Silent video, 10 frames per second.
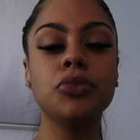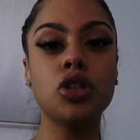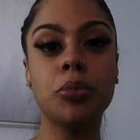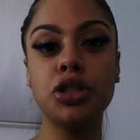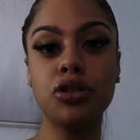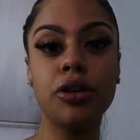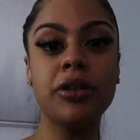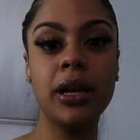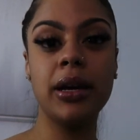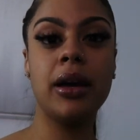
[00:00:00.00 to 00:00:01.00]
so much stronger
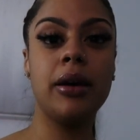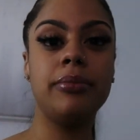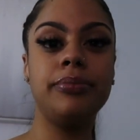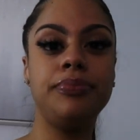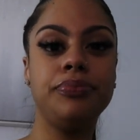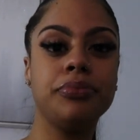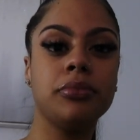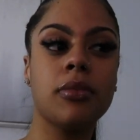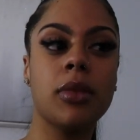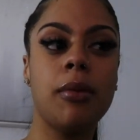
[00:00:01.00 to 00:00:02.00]
than i am
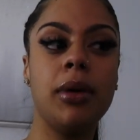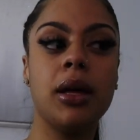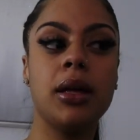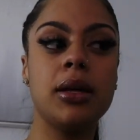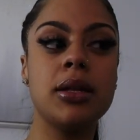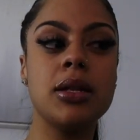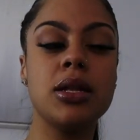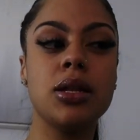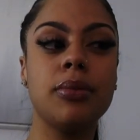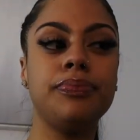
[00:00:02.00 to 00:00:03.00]
because
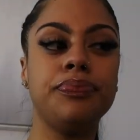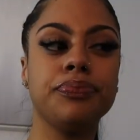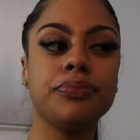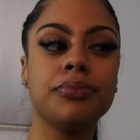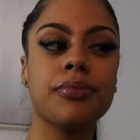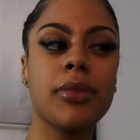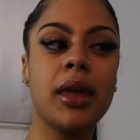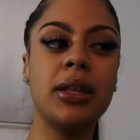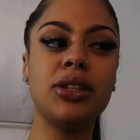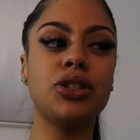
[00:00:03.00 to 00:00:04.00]

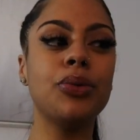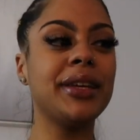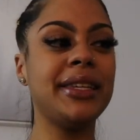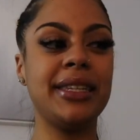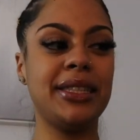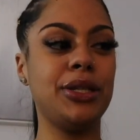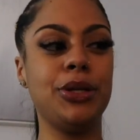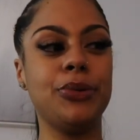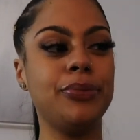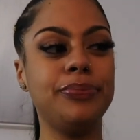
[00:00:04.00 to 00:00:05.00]
it's so easy to
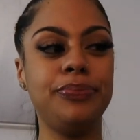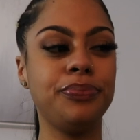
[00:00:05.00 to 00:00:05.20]
you